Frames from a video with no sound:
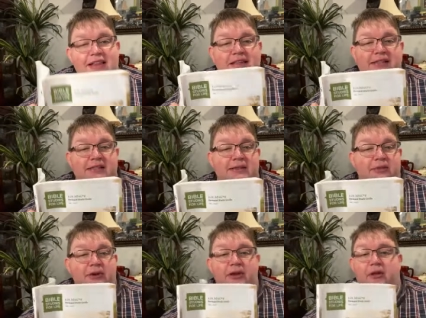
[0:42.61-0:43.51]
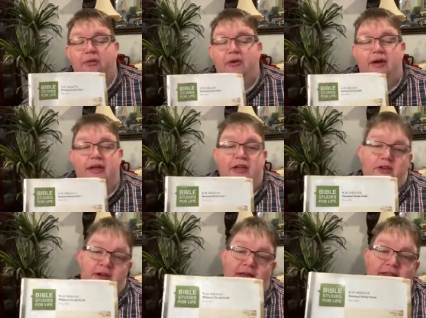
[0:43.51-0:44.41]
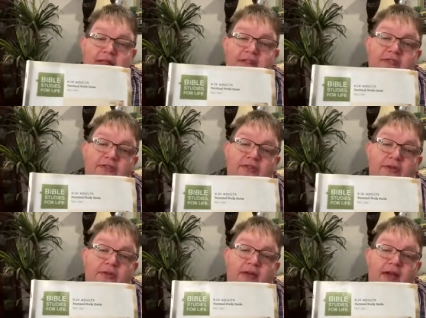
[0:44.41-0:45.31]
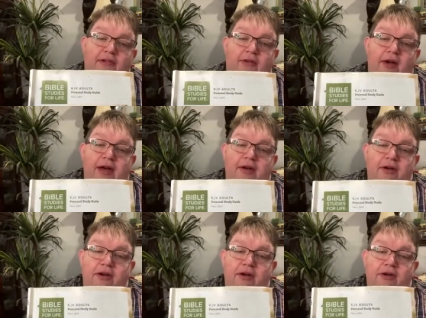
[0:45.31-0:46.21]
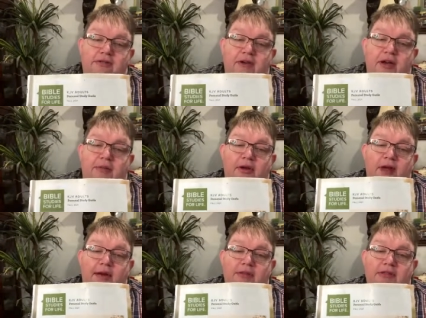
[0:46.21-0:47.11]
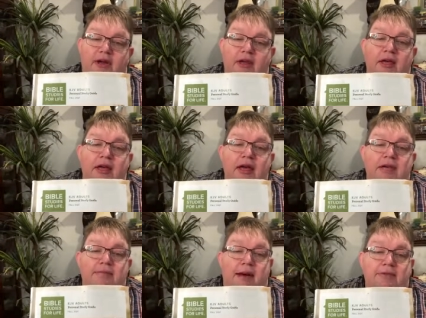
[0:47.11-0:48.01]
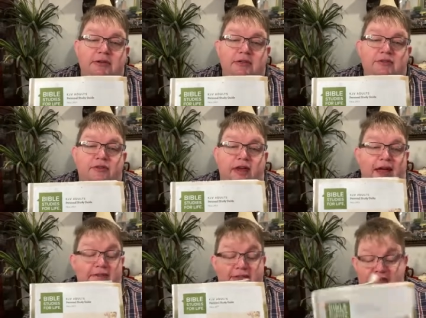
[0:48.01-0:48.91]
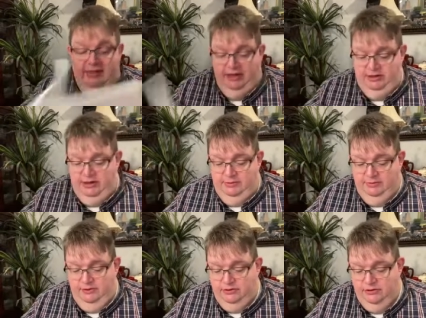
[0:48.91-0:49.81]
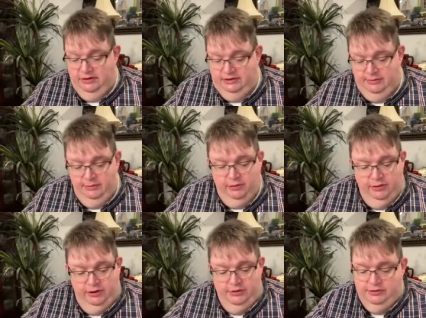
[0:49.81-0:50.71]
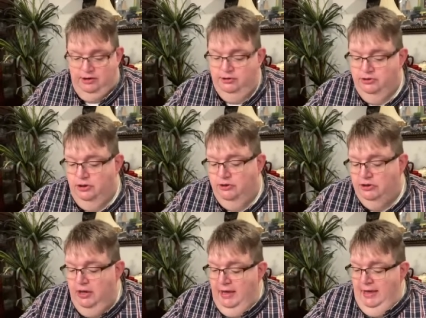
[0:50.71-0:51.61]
This is the book that we're in. You can get these through Lifeway or you can also get them on Amazon. Bible Studies for Life. It's the King James Version. It's the book we use in our church.